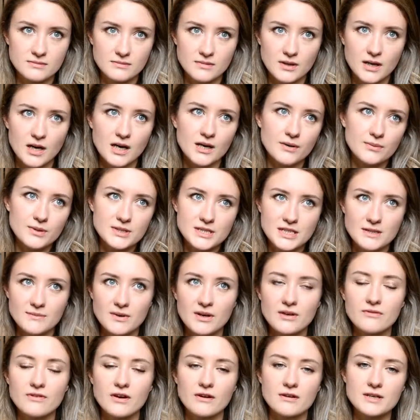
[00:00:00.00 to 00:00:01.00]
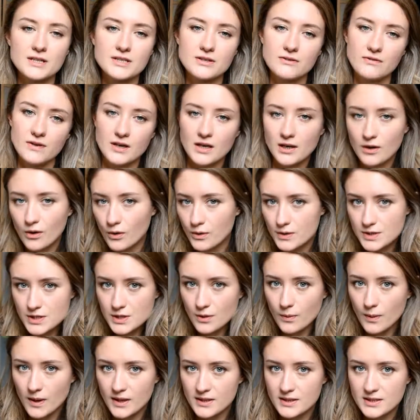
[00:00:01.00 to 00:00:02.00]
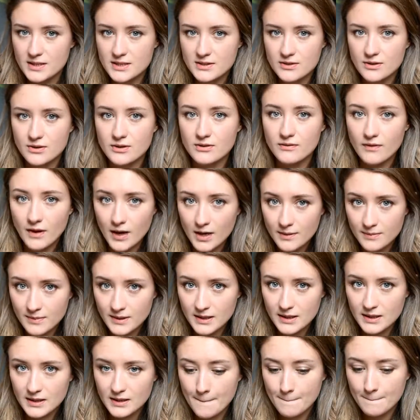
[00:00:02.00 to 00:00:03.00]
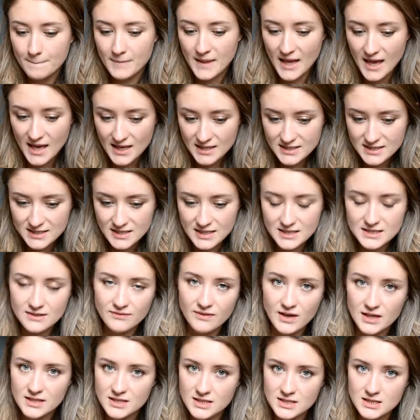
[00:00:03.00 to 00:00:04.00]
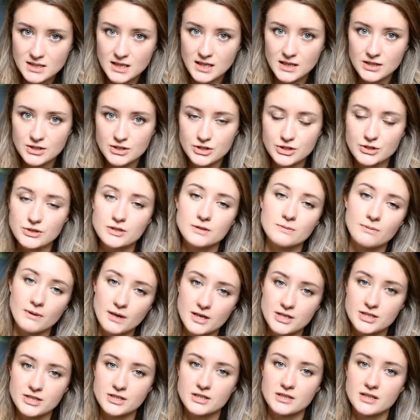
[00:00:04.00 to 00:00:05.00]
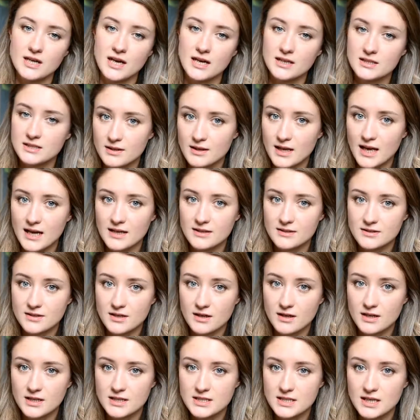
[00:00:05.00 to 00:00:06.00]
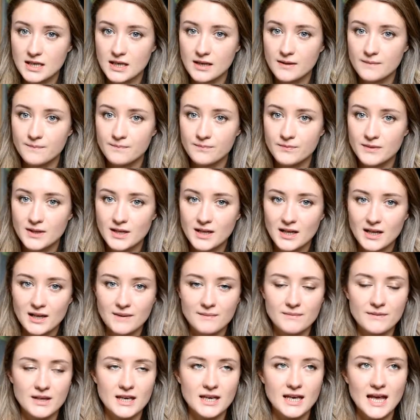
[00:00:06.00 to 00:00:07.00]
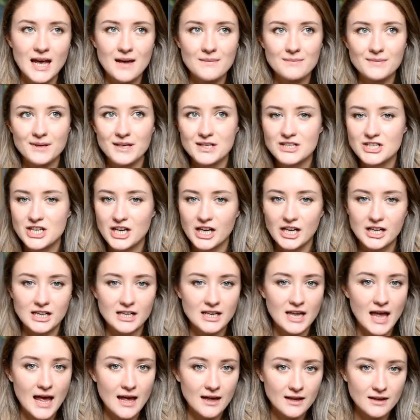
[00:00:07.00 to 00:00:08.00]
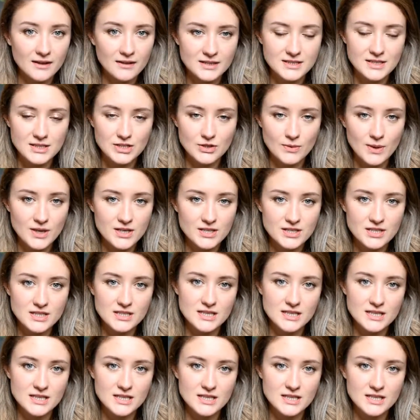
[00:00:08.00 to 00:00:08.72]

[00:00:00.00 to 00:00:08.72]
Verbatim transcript: I would deem a very severe consequence of IBS is the fact it's linked to depression and anxiety. It can be a chicken and egg situation.